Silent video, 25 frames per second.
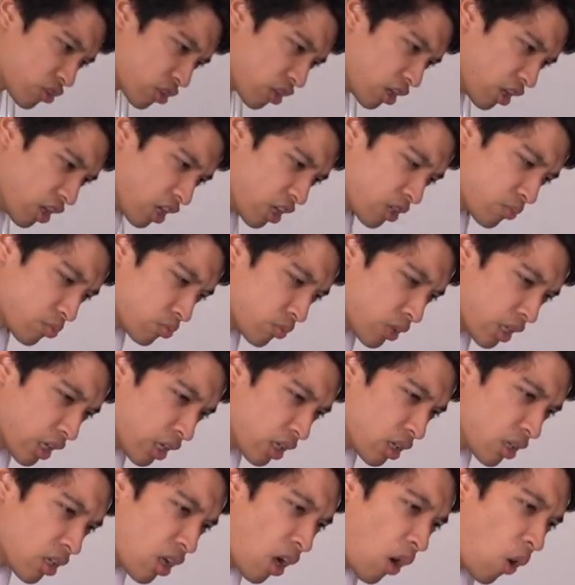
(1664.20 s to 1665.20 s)
you hit
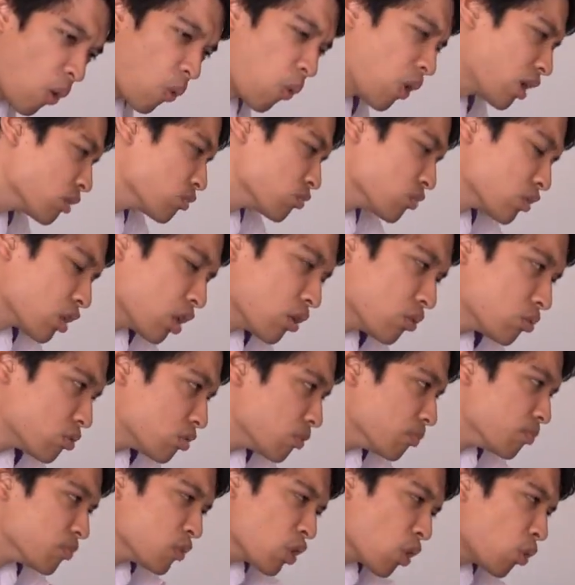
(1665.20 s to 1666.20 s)
me? What?
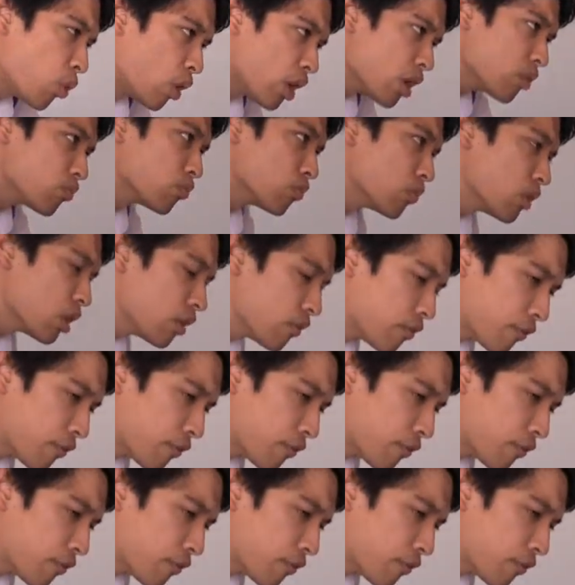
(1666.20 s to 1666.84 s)
You hit me